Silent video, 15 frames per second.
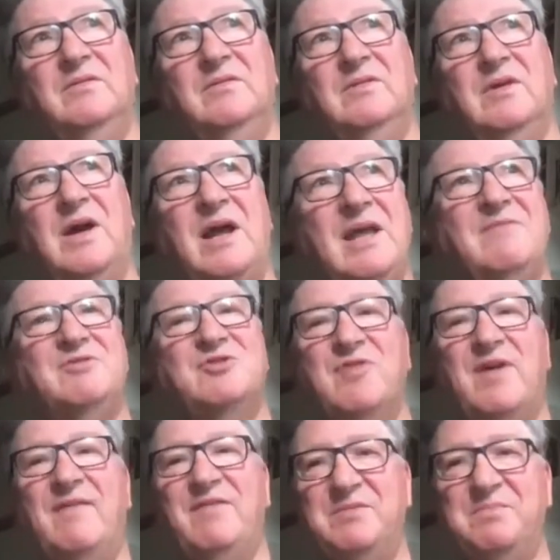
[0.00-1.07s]
I have
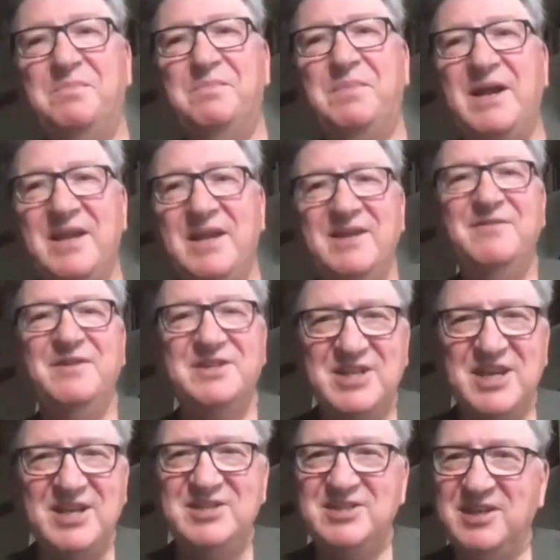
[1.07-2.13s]
traveled by
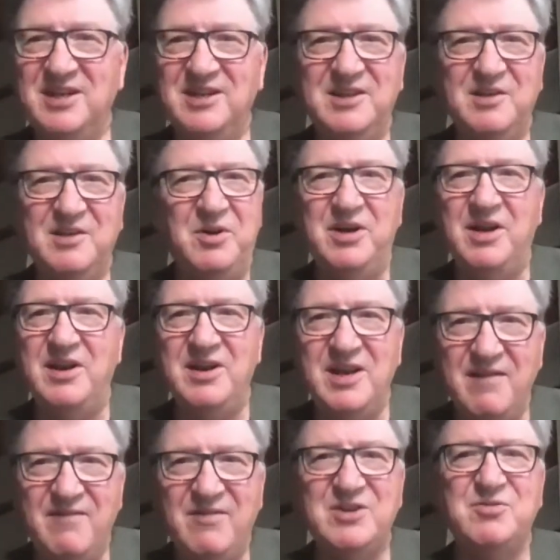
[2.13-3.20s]
invitation in the world. I've
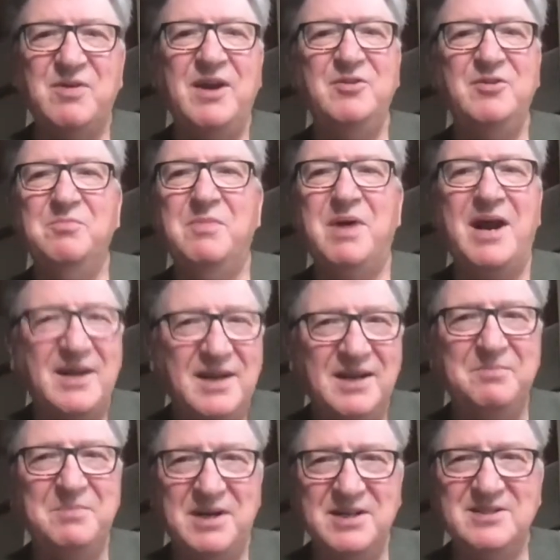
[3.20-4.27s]
never tried to
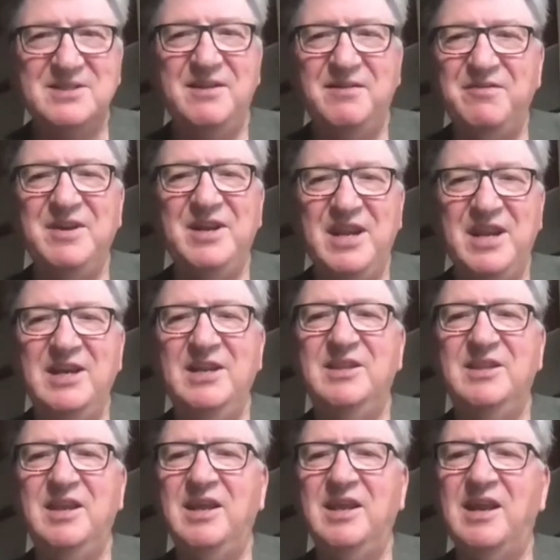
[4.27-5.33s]
market myself in
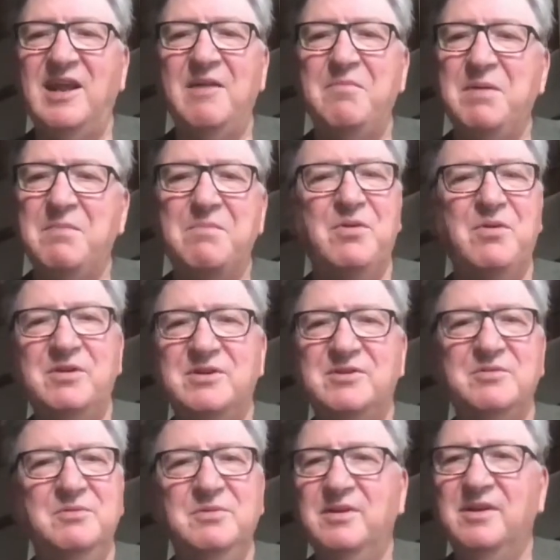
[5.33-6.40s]
anything, and I've been brought
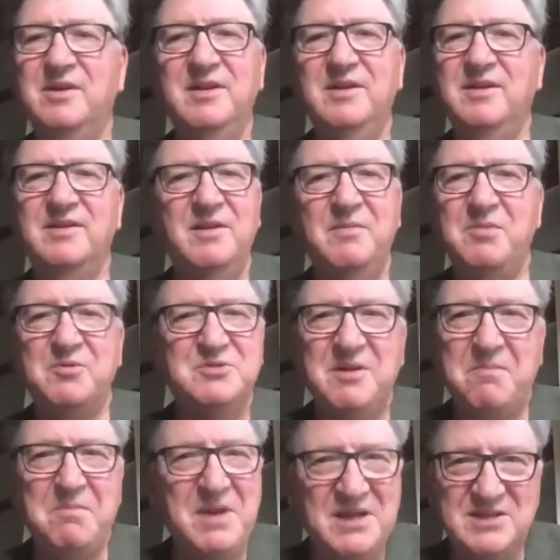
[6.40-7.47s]
to the most
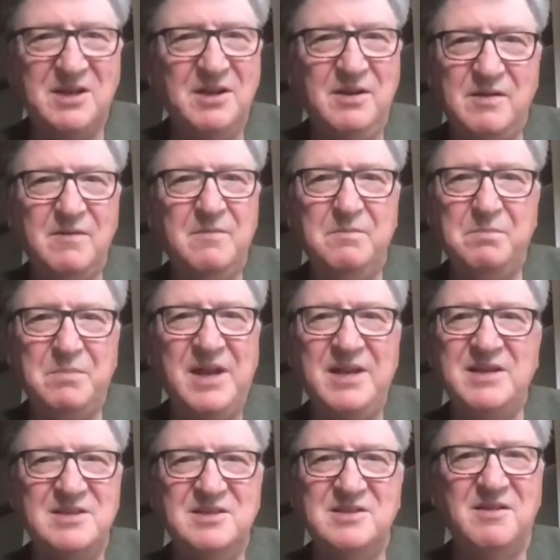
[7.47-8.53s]
amazing
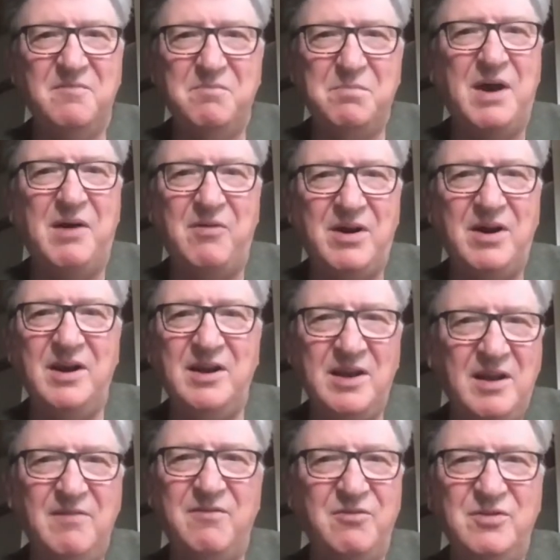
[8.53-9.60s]
places of power and
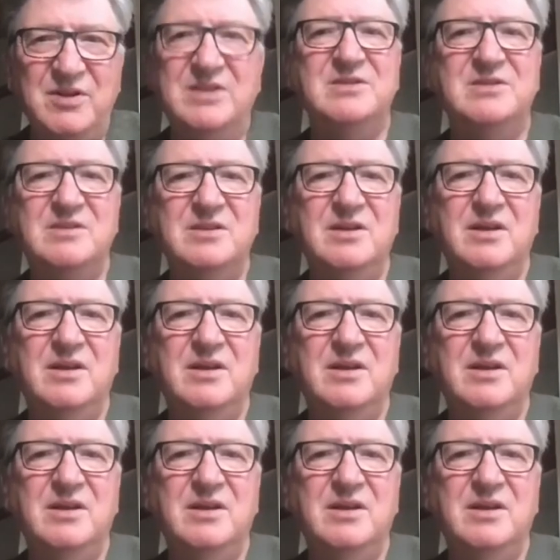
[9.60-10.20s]
influence.